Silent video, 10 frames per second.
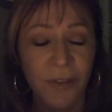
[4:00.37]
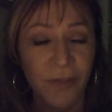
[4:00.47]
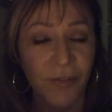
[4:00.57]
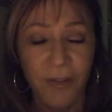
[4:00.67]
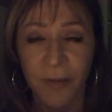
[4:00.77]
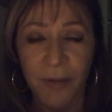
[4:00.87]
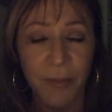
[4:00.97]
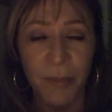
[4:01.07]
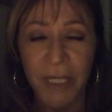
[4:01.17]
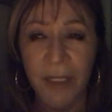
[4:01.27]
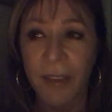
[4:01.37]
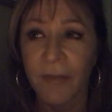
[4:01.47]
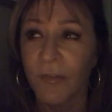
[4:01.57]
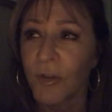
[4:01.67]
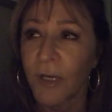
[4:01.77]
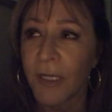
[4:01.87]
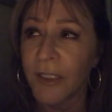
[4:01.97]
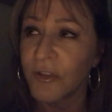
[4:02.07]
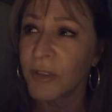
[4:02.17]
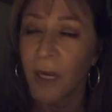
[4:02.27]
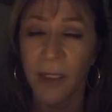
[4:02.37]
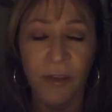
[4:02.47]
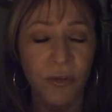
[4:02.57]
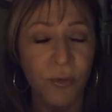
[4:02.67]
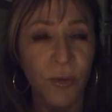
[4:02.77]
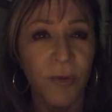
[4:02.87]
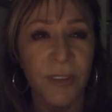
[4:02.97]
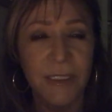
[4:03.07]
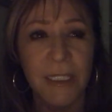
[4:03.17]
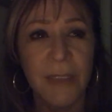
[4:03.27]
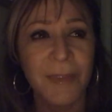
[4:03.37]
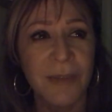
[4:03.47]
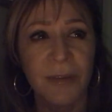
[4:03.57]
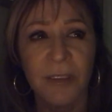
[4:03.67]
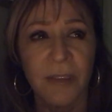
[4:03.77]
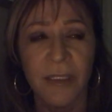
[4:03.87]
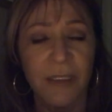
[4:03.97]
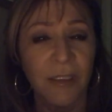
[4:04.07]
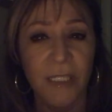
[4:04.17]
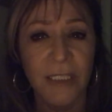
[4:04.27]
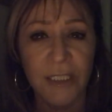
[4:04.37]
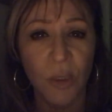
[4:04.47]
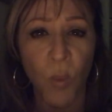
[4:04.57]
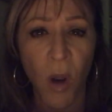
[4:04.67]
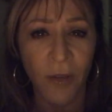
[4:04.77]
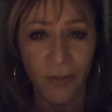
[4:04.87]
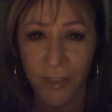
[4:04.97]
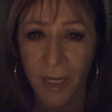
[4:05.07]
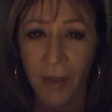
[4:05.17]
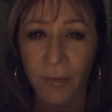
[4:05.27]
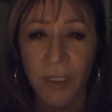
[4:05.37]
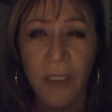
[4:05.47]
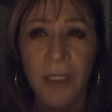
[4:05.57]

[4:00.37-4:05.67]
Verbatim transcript: look for the media for any kind of truth, it seems. It, it, it's so watered down.